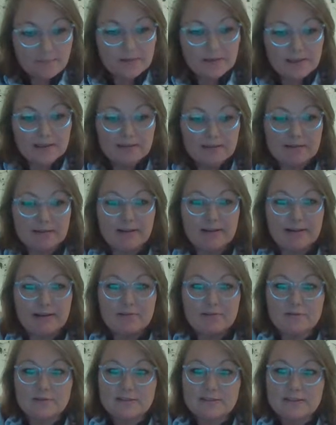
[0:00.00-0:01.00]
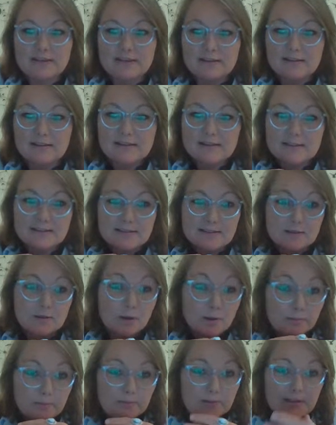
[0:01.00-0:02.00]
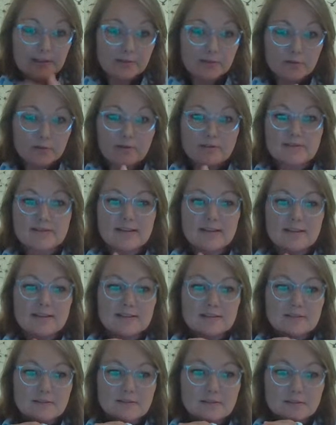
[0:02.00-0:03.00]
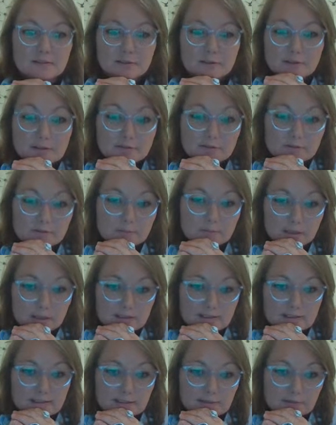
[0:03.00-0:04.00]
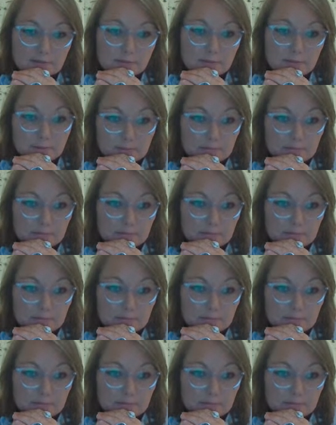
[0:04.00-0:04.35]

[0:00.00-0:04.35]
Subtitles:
happening in the natural sciences and hopefully it translates into useful policy for